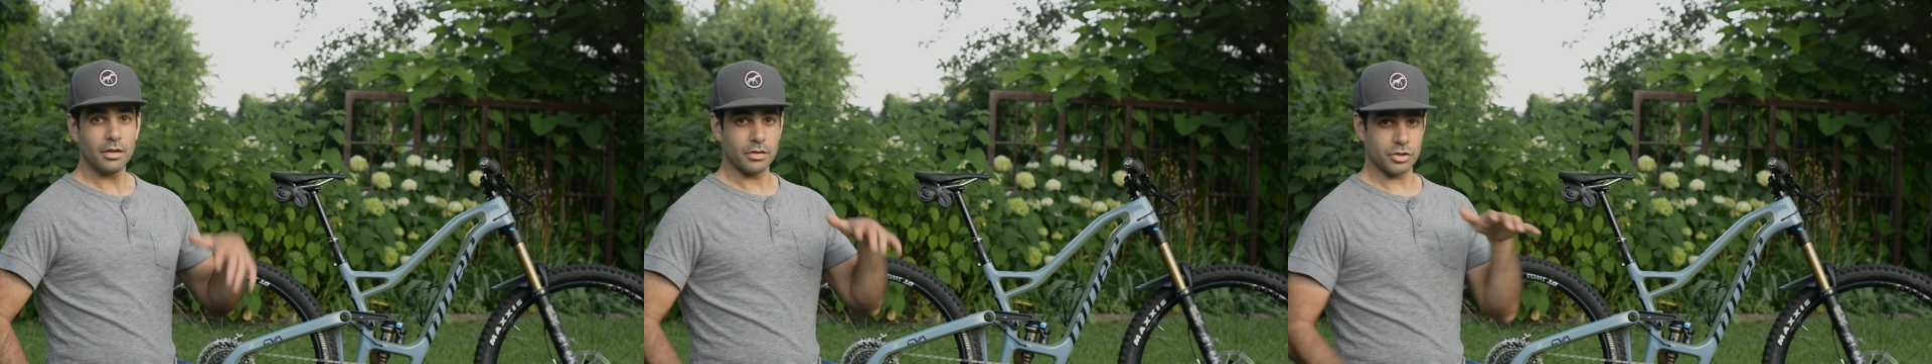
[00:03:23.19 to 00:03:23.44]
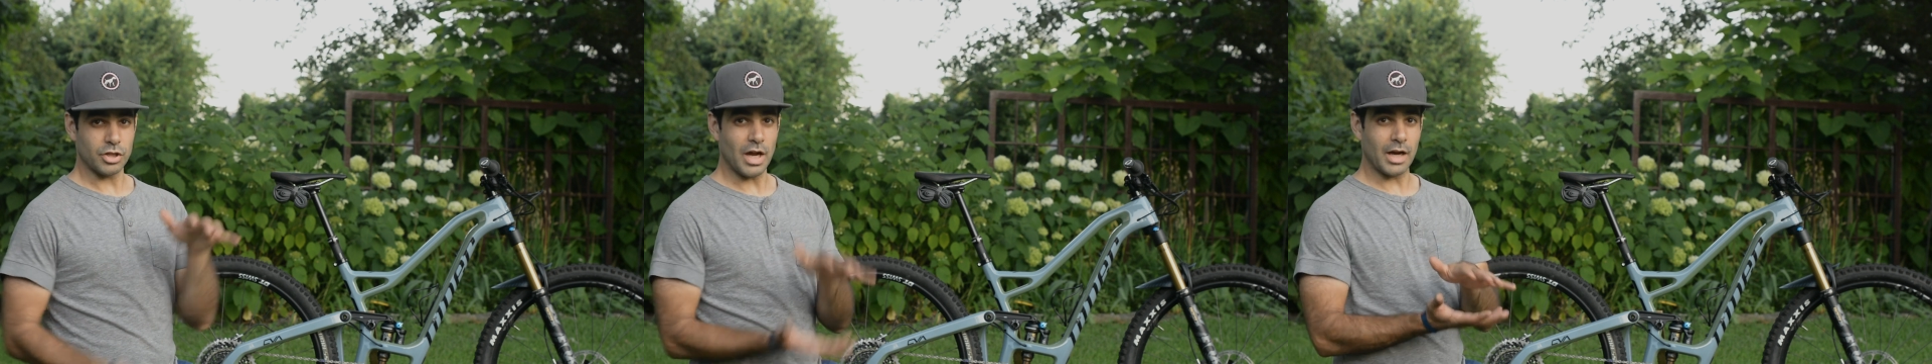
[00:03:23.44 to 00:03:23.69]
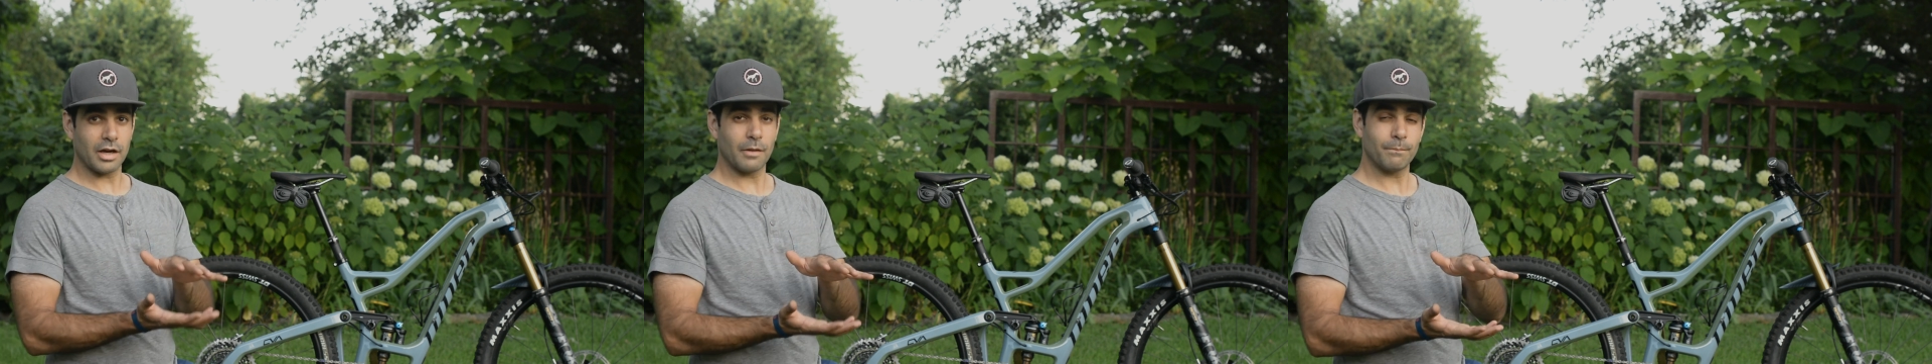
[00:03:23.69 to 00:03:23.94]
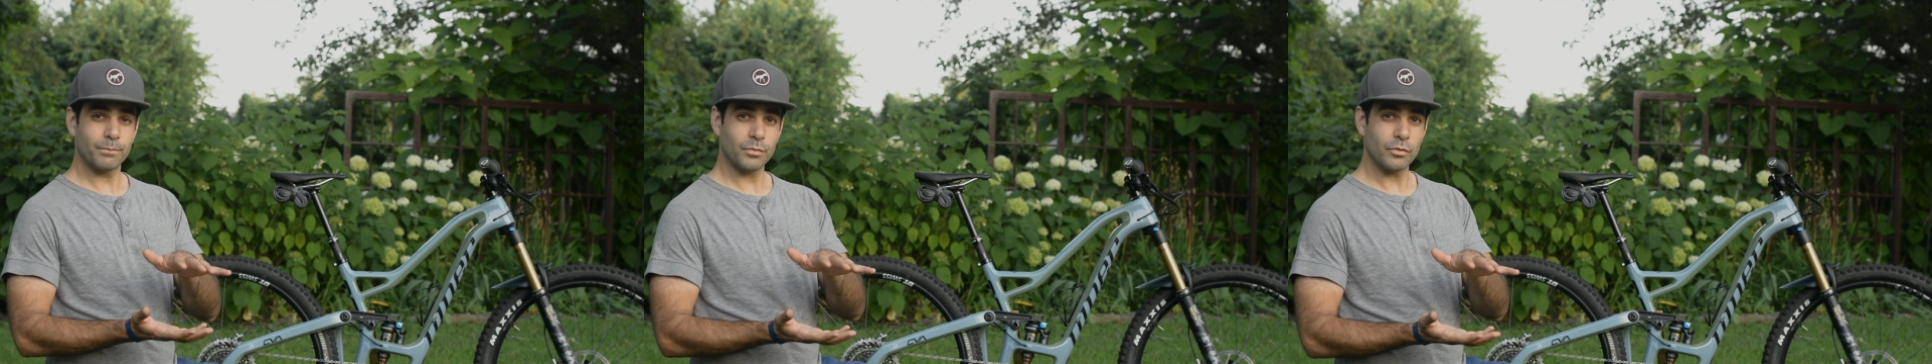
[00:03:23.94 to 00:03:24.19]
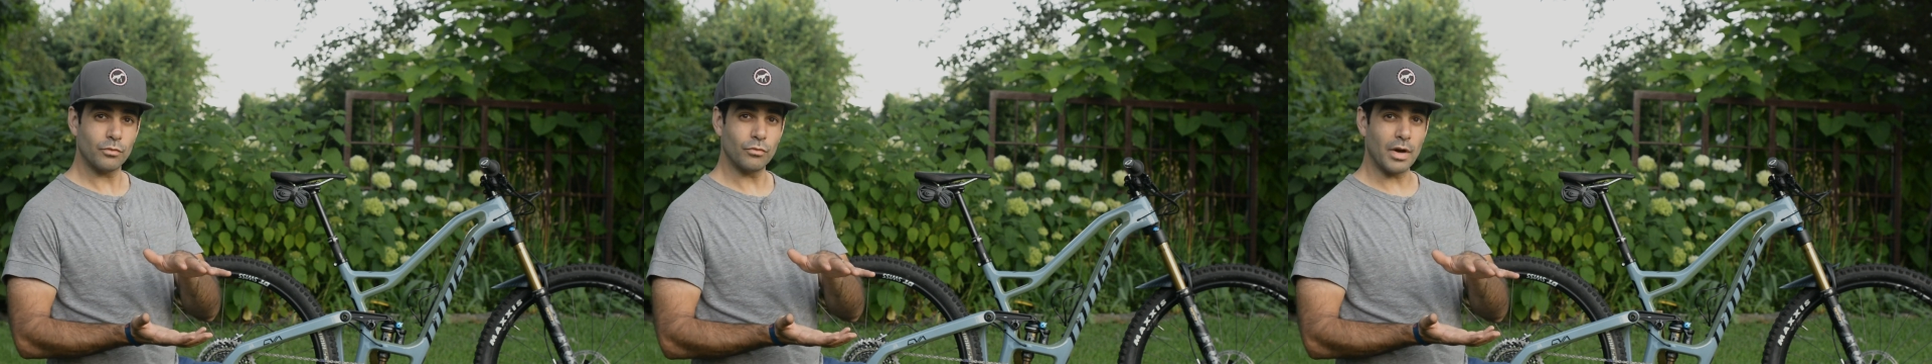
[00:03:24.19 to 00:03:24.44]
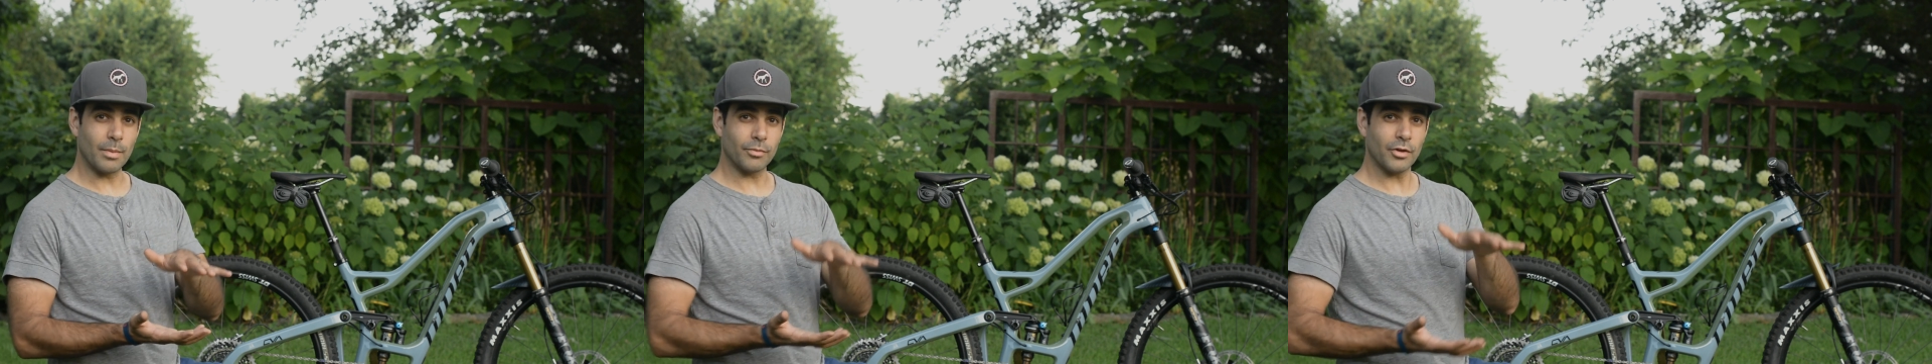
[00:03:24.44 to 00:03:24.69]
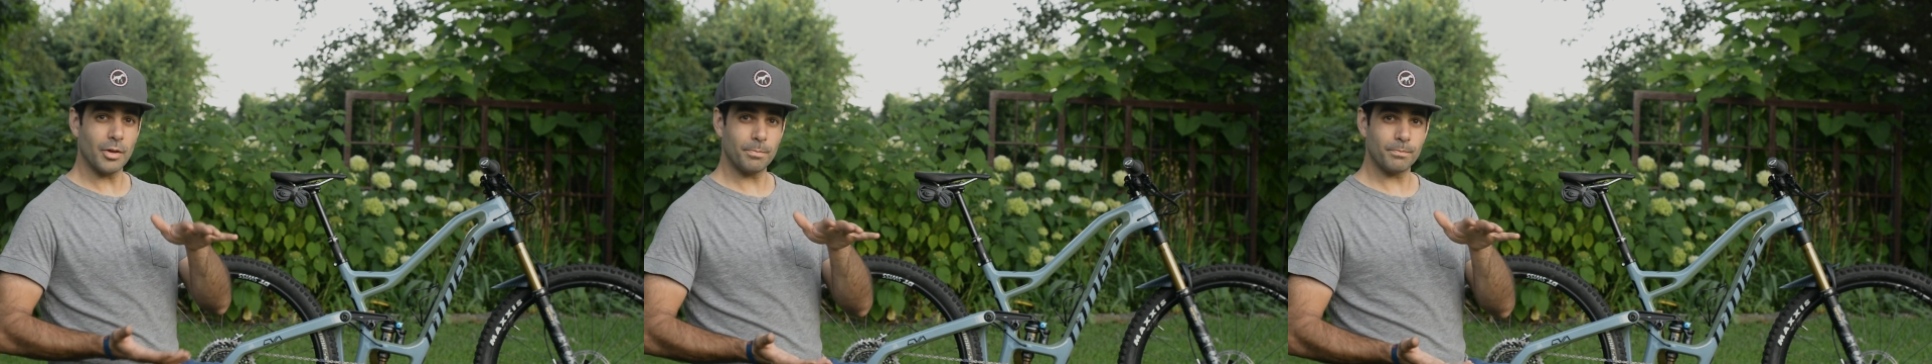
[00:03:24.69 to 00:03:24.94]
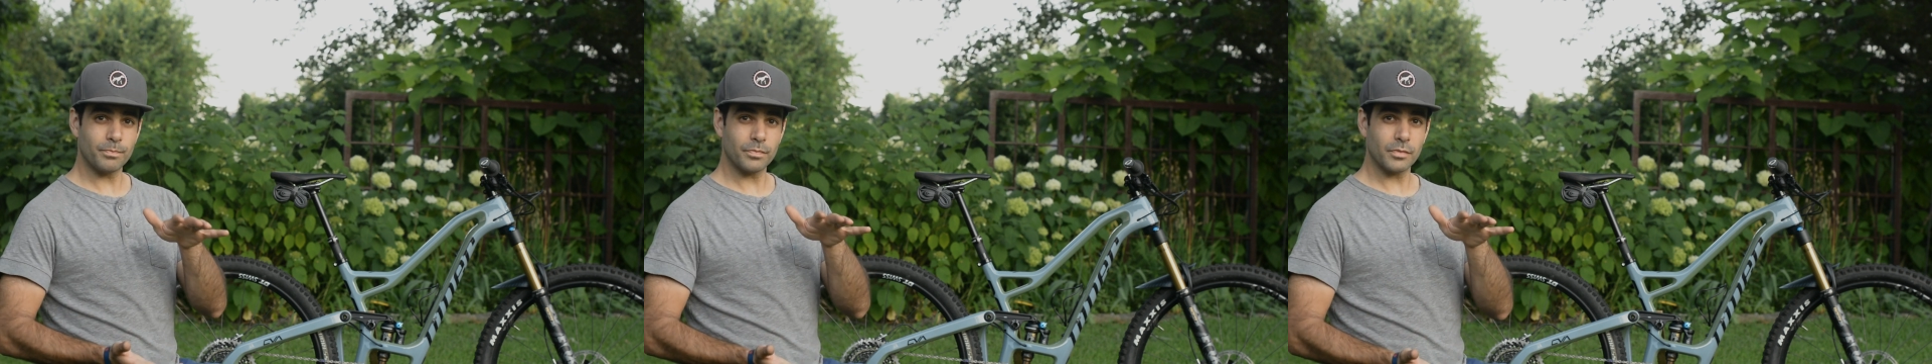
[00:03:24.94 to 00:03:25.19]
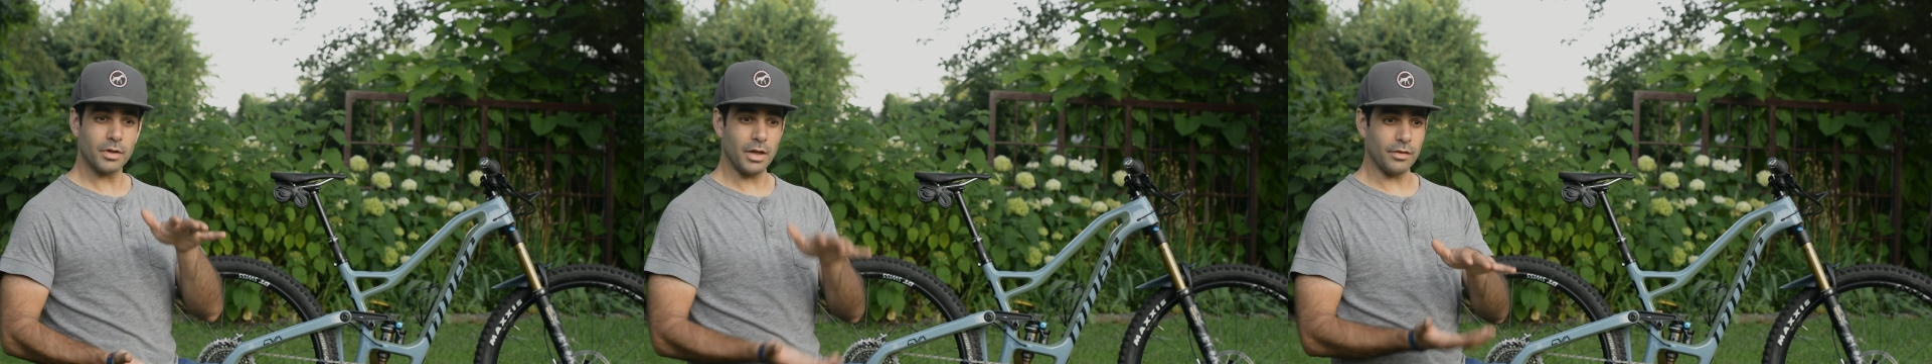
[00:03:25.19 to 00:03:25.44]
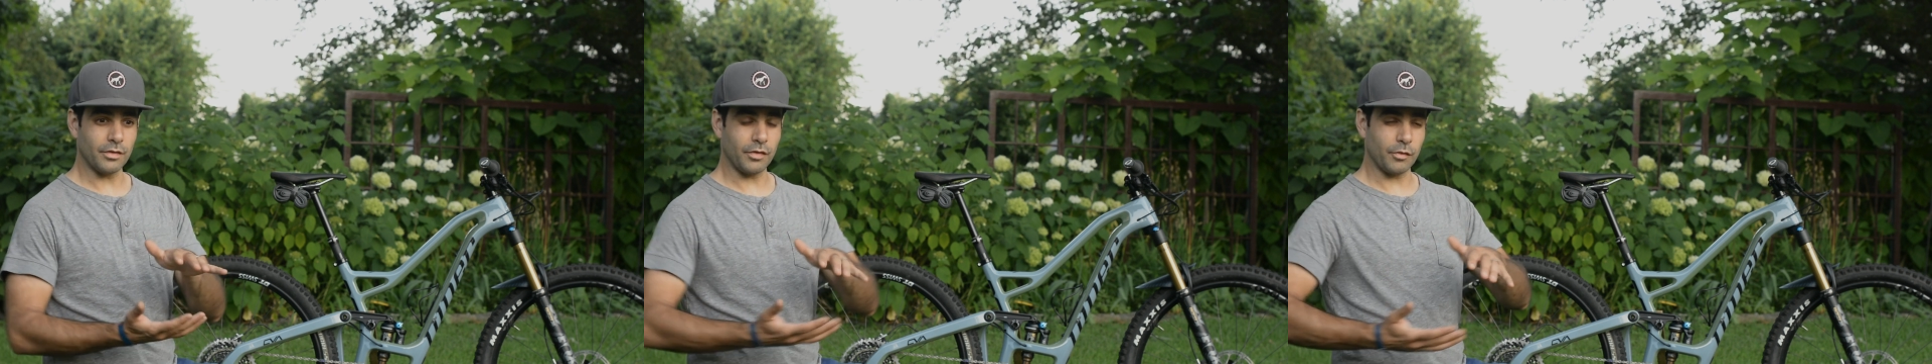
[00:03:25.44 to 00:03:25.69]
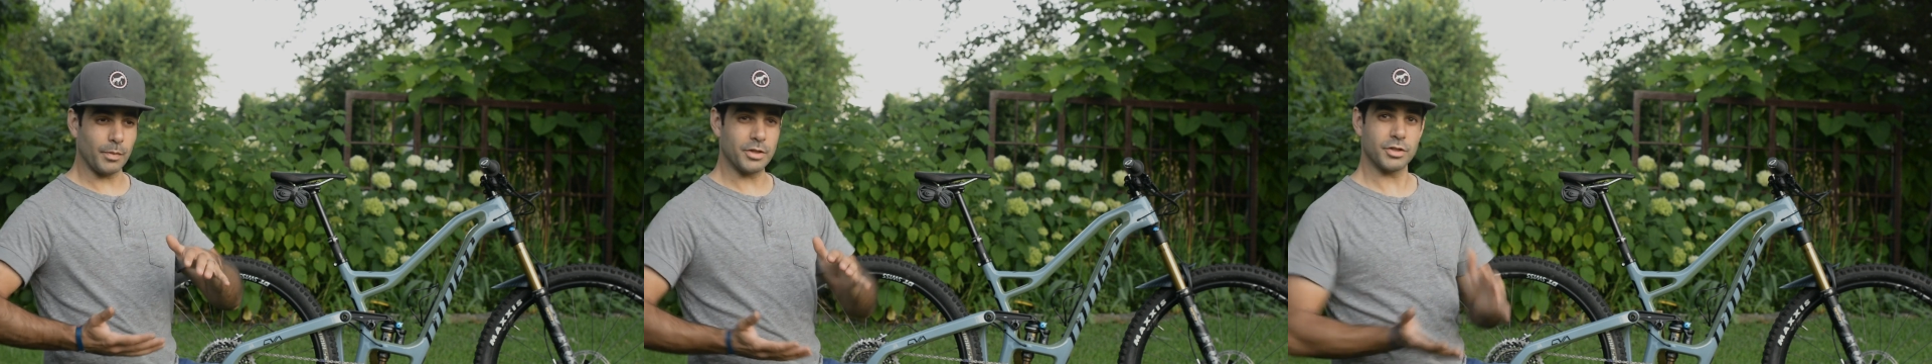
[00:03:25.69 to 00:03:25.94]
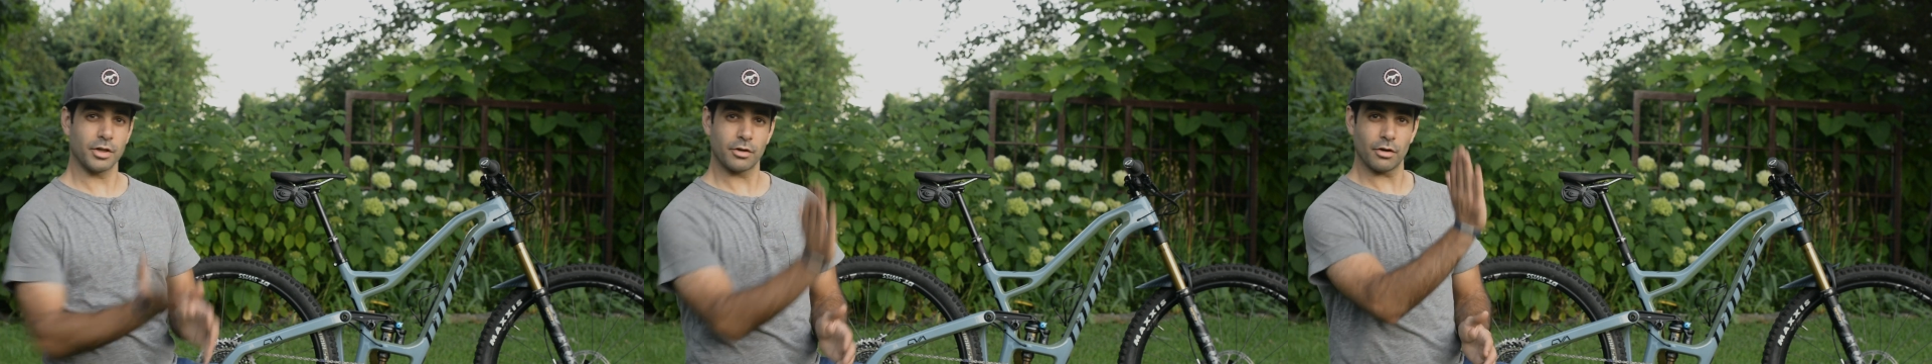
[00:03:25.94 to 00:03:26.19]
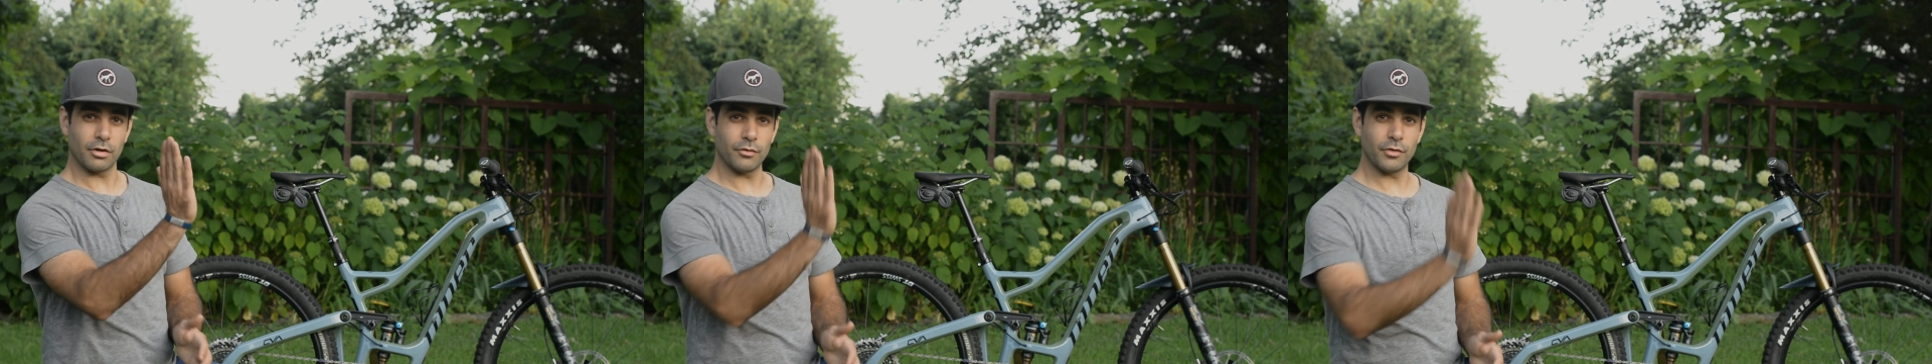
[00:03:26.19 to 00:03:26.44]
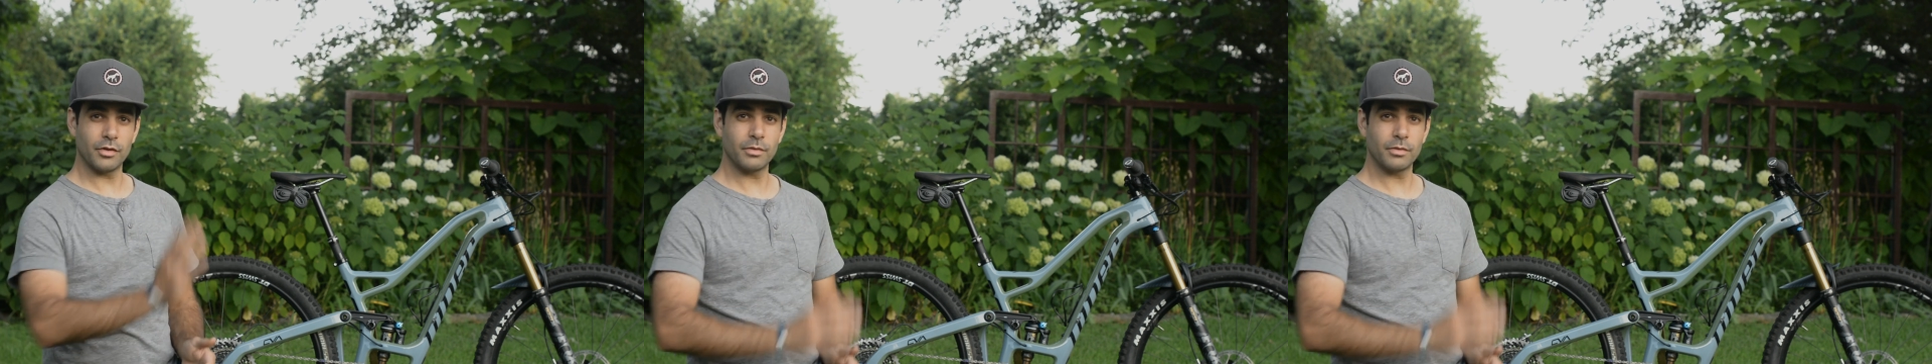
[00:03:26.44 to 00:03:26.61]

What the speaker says: the shock ramps up and the suspension curve